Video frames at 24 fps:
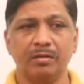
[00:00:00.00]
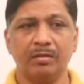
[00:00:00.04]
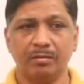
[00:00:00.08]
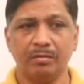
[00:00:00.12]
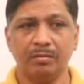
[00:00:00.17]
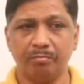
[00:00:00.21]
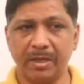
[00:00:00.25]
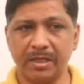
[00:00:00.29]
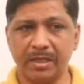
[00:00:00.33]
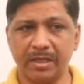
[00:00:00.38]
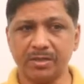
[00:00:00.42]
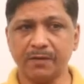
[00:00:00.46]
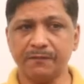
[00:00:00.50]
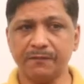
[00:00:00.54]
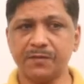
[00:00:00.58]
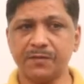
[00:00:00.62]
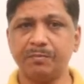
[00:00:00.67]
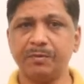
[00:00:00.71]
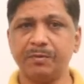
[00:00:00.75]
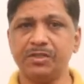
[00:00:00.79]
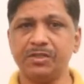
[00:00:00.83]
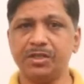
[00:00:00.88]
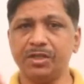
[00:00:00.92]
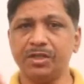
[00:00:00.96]
Parts of
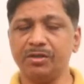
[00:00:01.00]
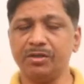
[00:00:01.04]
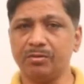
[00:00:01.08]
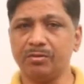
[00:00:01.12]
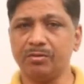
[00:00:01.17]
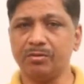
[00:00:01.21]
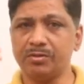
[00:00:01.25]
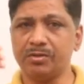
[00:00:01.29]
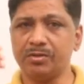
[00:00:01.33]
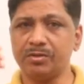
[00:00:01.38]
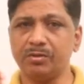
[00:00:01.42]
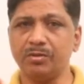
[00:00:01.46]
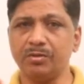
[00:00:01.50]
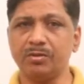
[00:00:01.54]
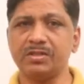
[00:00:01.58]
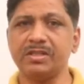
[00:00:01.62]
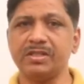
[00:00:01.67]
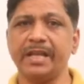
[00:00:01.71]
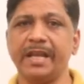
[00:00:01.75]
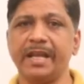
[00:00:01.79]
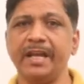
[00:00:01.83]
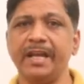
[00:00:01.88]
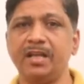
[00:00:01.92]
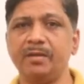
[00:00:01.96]
speech includes those
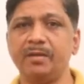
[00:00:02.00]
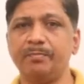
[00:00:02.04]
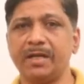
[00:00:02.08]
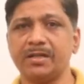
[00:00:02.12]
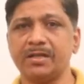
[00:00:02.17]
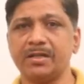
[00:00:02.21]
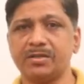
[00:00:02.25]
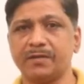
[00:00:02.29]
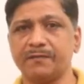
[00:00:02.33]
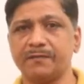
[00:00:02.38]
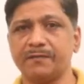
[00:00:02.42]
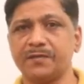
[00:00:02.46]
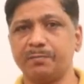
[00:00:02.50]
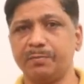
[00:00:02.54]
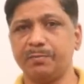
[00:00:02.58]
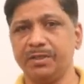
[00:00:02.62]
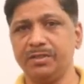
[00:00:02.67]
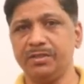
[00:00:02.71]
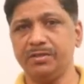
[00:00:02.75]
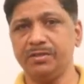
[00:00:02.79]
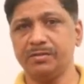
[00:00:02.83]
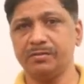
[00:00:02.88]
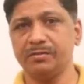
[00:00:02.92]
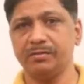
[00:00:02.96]
8 parts of
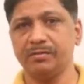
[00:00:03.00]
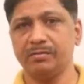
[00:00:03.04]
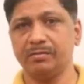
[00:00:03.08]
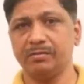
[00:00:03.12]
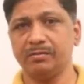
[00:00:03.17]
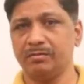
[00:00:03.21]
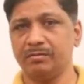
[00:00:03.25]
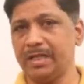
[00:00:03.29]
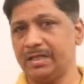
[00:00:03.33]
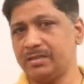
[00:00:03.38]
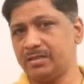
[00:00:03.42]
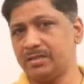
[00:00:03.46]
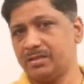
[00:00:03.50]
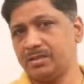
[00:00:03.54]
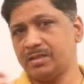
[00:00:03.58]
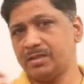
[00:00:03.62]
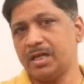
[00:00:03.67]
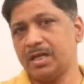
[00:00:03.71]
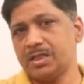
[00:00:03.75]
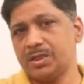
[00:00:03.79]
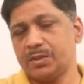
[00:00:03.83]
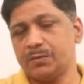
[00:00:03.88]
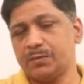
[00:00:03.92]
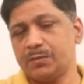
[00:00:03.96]
speech that
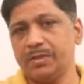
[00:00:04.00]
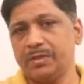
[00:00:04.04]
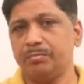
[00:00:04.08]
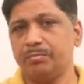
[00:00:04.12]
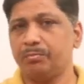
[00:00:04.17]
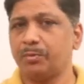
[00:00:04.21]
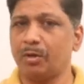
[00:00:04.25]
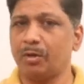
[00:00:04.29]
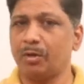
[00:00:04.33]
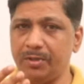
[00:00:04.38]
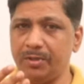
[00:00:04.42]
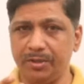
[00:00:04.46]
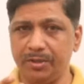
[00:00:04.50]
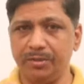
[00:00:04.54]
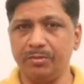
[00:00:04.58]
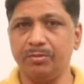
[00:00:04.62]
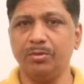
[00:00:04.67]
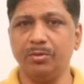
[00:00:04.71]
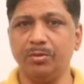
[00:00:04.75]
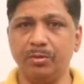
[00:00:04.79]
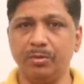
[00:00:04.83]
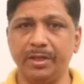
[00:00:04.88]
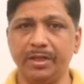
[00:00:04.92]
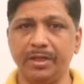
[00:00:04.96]
starts with, probably you
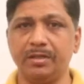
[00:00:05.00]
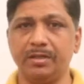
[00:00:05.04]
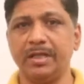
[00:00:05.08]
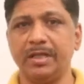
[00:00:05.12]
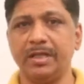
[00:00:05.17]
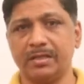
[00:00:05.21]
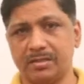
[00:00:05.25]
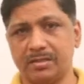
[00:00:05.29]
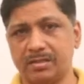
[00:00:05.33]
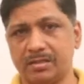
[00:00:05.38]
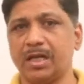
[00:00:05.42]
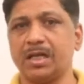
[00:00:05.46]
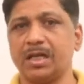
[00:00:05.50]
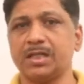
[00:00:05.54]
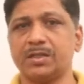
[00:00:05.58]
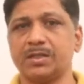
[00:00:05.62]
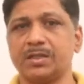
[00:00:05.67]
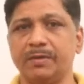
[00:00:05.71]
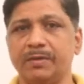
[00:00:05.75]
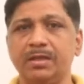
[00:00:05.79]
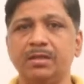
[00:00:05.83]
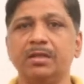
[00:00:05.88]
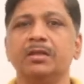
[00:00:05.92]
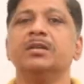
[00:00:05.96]
know it, that starts
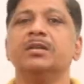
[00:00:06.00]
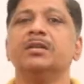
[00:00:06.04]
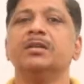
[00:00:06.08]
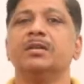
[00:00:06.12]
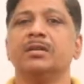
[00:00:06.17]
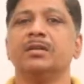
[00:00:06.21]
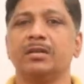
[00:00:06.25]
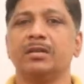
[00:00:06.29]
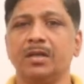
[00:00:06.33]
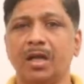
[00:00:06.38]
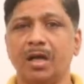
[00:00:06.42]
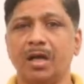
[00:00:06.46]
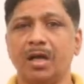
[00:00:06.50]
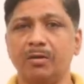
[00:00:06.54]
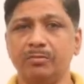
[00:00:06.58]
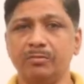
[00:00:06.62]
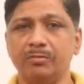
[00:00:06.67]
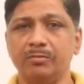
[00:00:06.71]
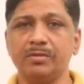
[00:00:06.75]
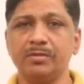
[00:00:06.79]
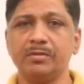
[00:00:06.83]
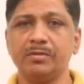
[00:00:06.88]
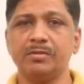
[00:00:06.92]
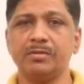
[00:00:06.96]
with
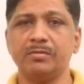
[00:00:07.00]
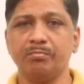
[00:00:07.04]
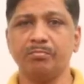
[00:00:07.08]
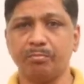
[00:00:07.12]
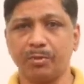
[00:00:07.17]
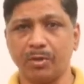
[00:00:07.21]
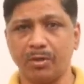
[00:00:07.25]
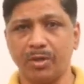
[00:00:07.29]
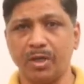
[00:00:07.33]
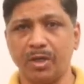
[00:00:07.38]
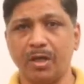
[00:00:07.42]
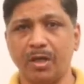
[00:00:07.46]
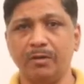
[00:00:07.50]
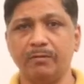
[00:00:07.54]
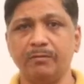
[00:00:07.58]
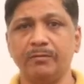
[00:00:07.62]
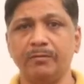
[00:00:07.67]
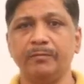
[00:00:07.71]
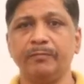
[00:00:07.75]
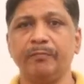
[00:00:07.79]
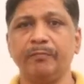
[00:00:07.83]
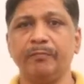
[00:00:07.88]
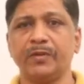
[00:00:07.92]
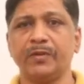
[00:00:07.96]
noun,
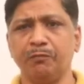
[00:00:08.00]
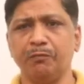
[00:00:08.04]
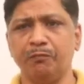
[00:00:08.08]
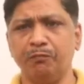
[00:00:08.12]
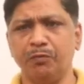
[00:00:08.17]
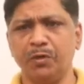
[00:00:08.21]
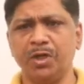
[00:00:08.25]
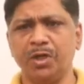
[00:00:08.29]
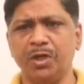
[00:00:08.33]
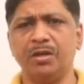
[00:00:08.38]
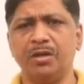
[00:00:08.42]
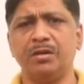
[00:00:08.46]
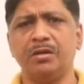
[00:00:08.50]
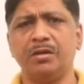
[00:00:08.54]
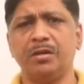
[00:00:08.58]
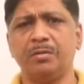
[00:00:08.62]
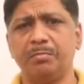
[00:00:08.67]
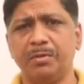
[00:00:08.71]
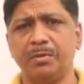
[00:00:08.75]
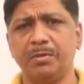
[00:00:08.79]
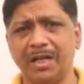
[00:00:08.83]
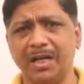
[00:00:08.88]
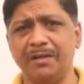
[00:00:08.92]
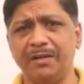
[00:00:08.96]
pronoun, verb,
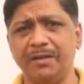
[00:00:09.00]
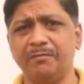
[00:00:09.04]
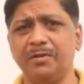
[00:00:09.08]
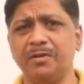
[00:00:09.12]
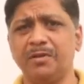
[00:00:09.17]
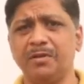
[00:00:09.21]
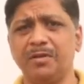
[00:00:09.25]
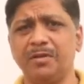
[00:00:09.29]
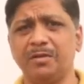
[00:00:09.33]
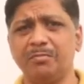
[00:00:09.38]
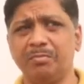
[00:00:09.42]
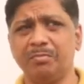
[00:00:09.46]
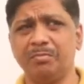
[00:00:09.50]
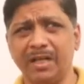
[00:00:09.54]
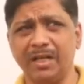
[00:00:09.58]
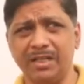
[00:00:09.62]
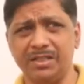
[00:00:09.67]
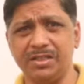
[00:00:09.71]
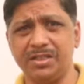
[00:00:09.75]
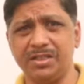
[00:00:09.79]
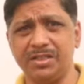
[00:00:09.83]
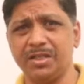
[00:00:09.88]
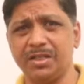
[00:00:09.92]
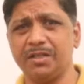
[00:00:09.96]
adverb,
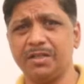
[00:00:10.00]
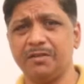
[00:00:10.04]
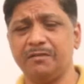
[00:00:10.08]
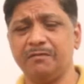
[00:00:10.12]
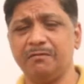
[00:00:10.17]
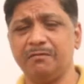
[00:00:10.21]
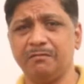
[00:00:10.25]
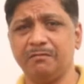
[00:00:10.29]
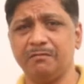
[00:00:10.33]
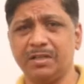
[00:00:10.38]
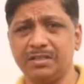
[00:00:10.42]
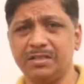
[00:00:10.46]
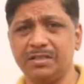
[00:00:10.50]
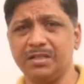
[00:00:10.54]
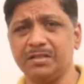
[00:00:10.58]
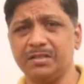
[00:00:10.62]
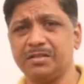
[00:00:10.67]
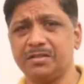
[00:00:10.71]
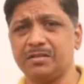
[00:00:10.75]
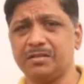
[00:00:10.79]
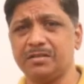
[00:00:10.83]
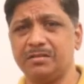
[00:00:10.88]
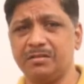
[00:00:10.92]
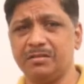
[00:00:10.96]
adjective,
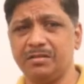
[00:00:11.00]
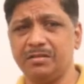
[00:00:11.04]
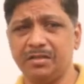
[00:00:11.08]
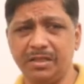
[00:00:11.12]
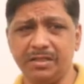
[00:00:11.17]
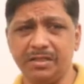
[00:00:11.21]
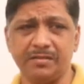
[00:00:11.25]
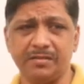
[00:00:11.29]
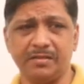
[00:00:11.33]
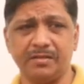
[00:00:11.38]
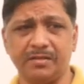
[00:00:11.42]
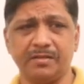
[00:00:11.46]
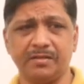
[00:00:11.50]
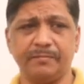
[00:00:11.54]
conjunction, etc.